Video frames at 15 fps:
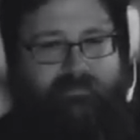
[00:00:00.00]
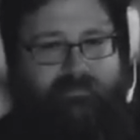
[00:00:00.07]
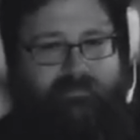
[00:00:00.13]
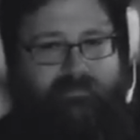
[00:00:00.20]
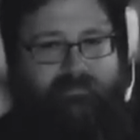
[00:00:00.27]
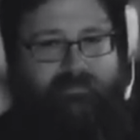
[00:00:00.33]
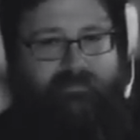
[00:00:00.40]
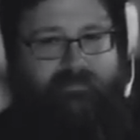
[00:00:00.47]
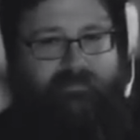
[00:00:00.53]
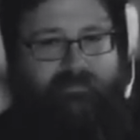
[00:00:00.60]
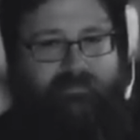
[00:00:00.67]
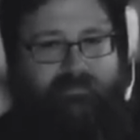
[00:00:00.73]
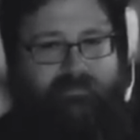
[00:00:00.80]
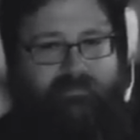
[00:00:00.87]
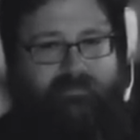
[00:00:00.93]
Till then,
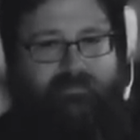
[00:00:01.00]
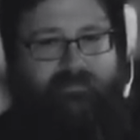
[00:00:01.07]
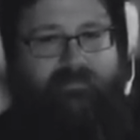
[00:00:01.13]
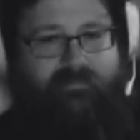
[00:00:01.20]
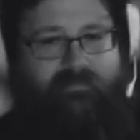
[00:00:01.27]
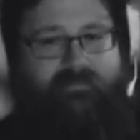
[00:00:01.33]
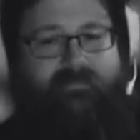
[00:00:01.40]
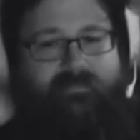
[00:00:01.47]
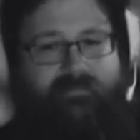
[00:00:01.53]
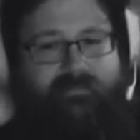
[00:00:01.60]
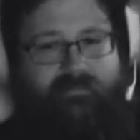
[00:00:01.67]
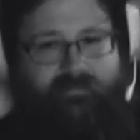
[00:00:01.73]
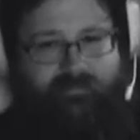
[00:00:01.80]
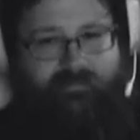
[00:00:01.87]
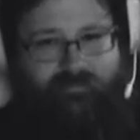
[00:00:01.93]
guys. Thank you.
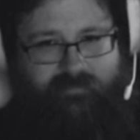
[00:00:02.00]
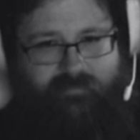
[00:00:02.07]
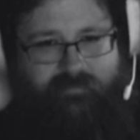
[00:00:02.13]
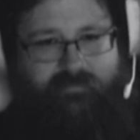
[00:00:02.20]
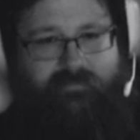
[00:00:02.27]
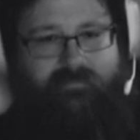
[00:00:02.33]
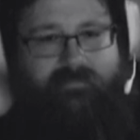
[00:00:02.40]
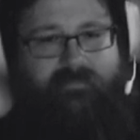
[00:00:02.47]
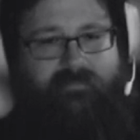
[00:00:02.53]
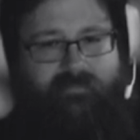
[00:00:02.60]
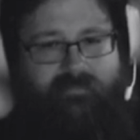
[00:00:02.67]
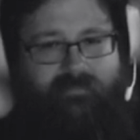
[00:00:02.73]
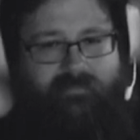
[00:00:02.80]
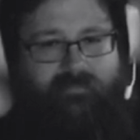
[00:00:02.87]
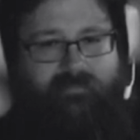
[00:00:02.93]
Good night.